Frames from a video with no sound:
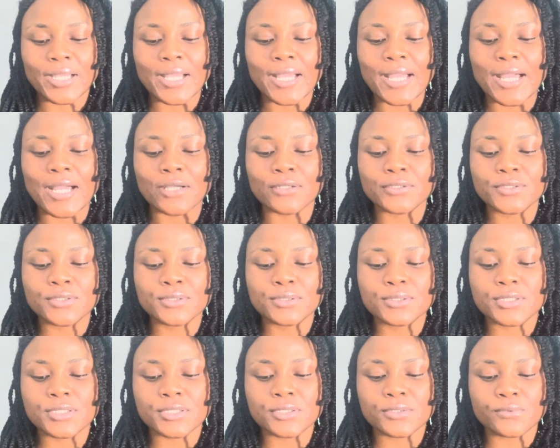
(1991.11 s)
How you
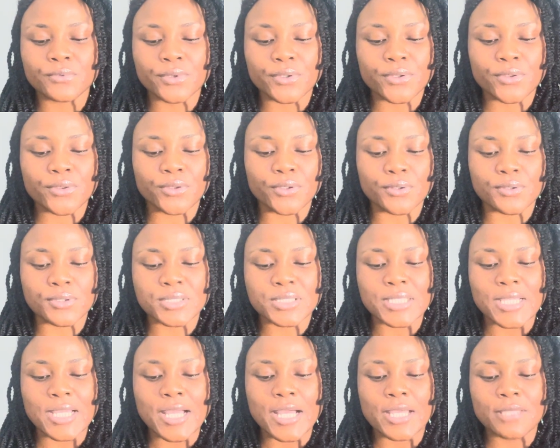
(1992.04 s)
deal with those
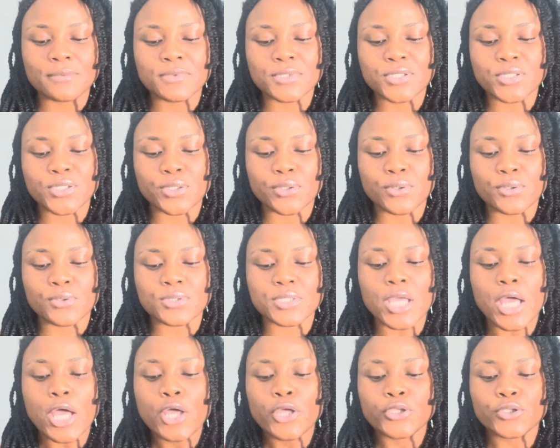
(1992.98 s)
times shows
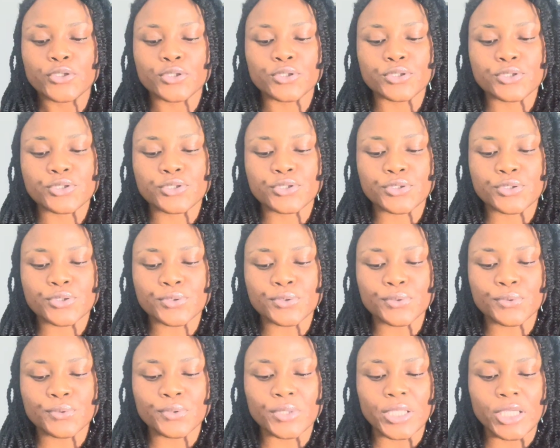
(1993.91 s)
your
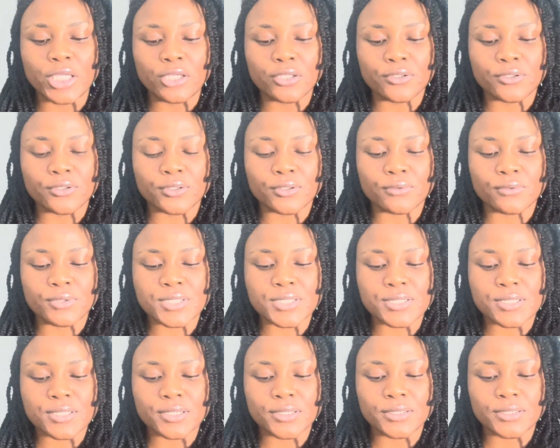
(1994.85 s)
true inner
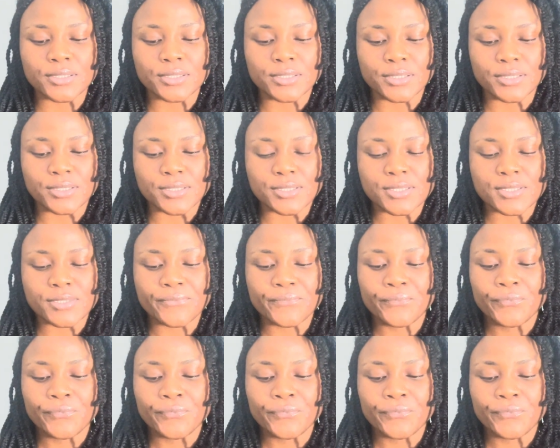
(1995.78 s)
resilience.